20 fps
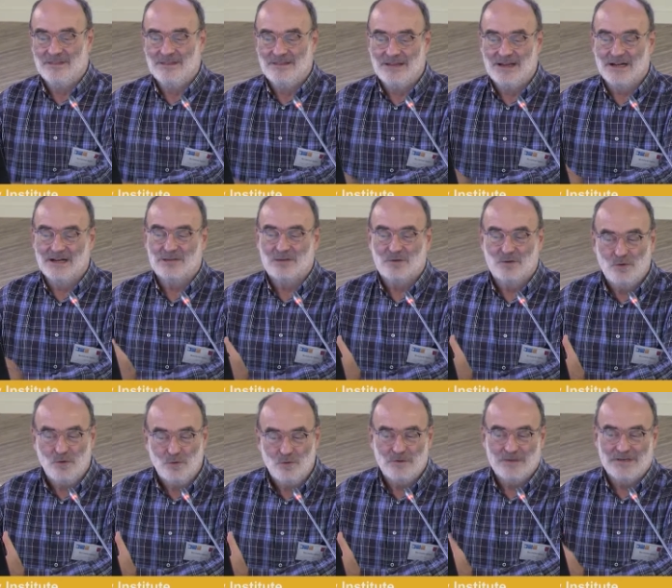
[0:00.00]
there are
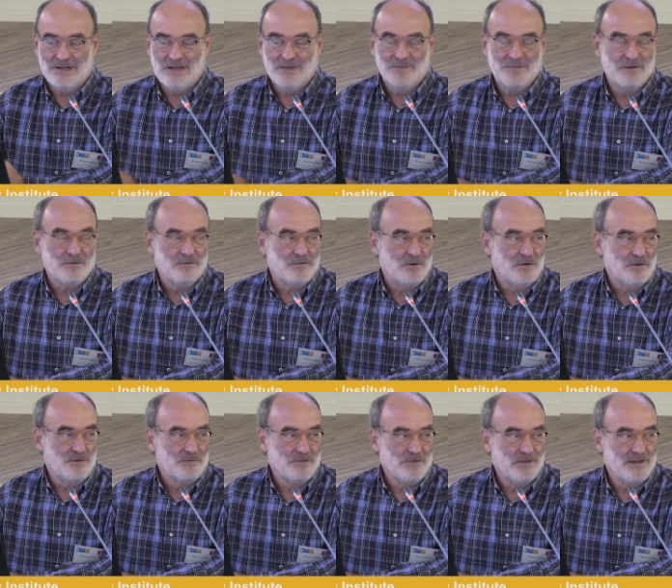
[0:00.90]
two types of
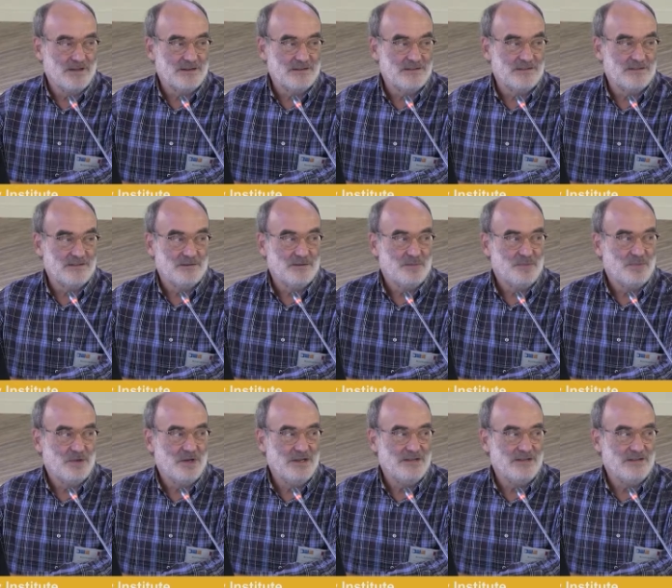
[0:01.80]
conflicts
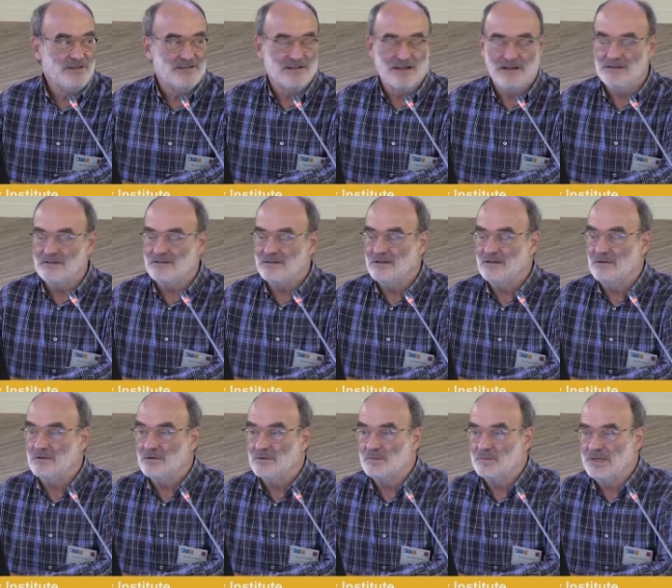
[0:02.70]
politicizing
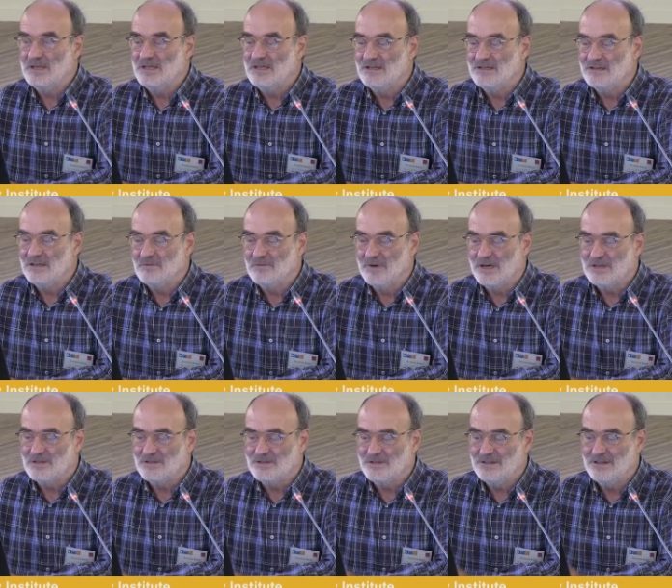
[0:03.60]
European
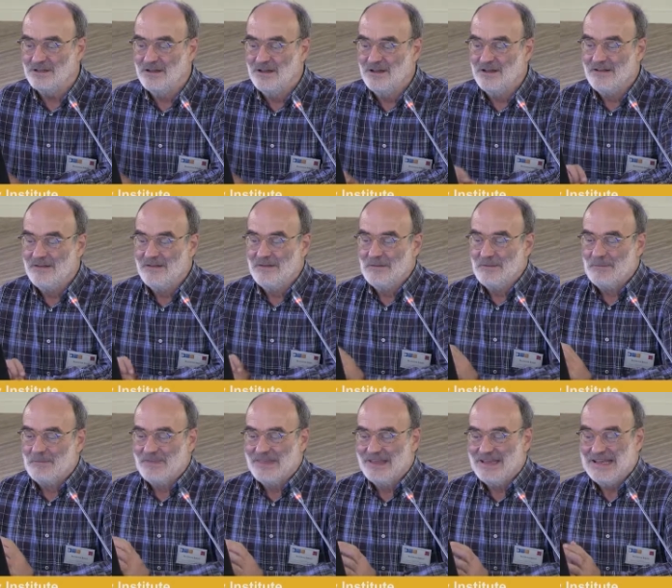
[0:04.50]
integration
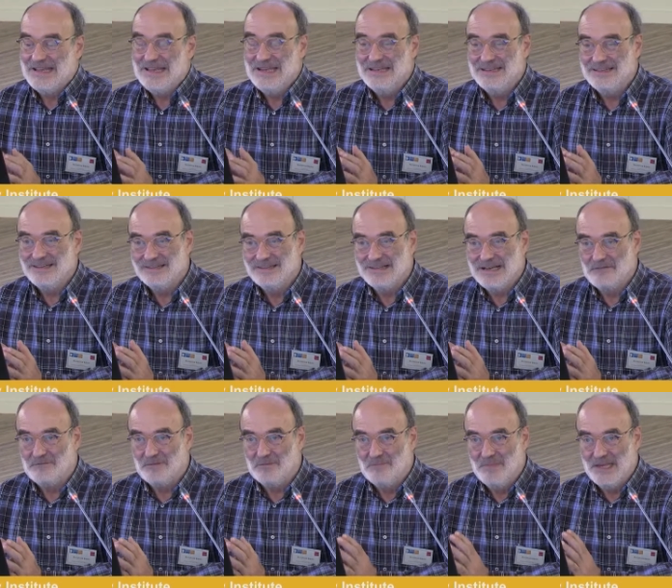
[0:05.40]
the
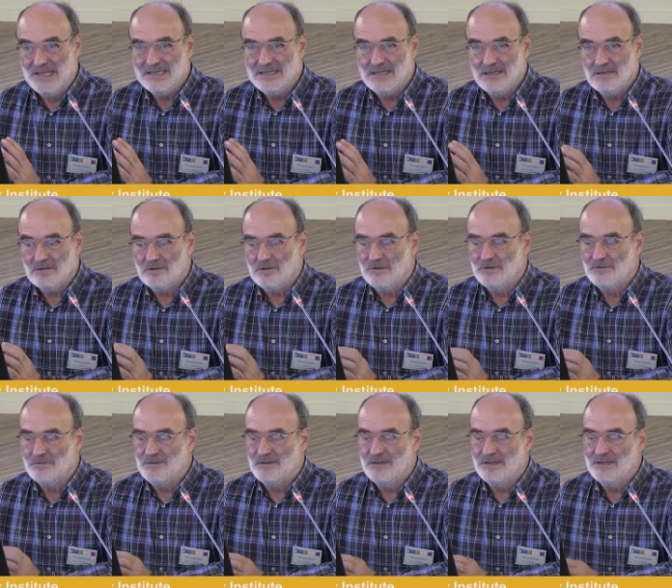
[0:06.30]
intergovernmental
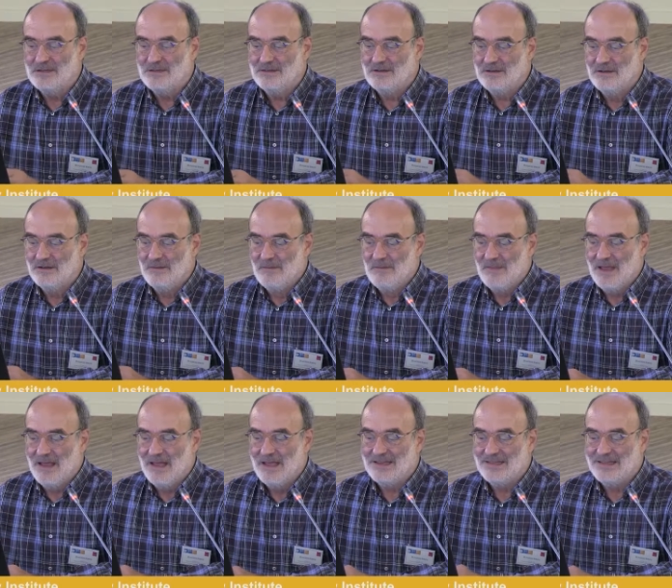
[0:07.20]
conflict
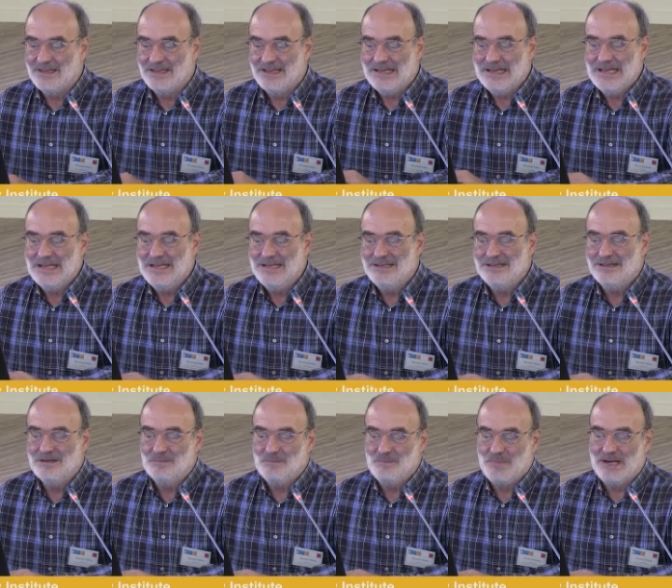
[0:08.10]
and the
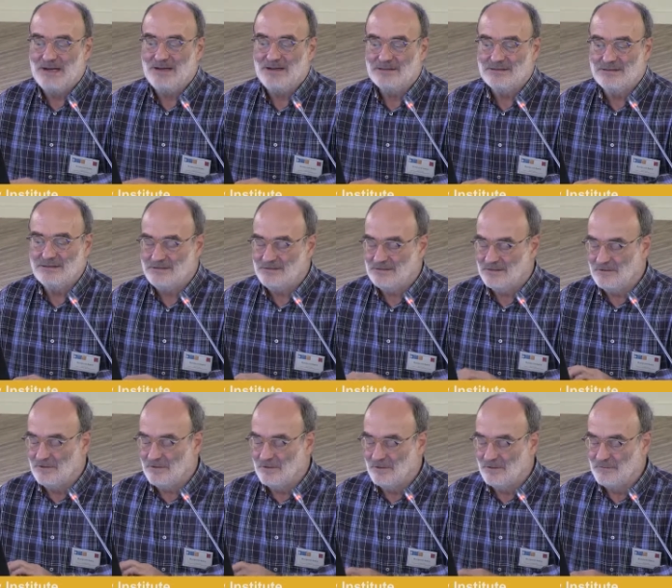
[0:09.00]

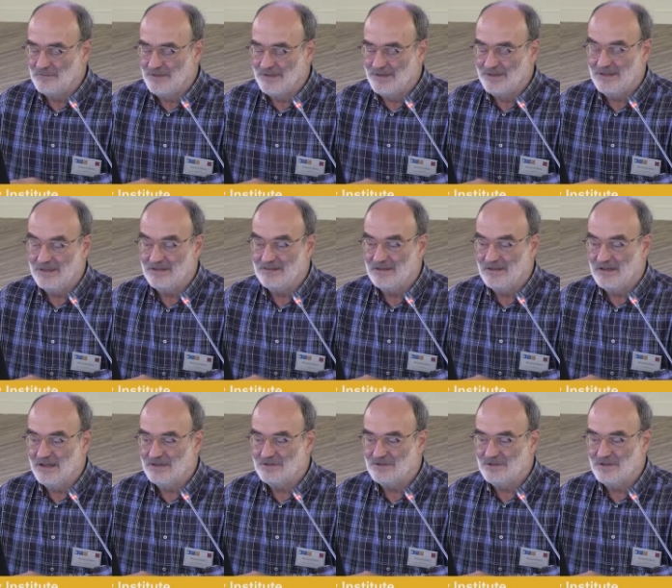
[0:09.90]
interpartisan conflict at the
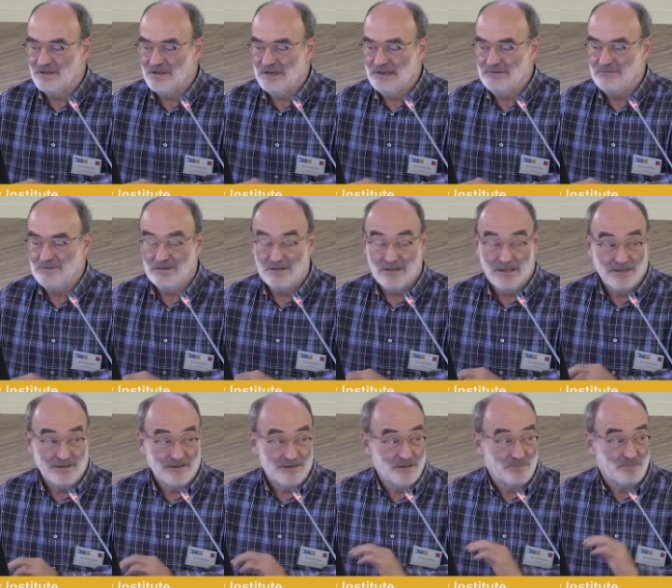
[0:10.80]
national level. And uh,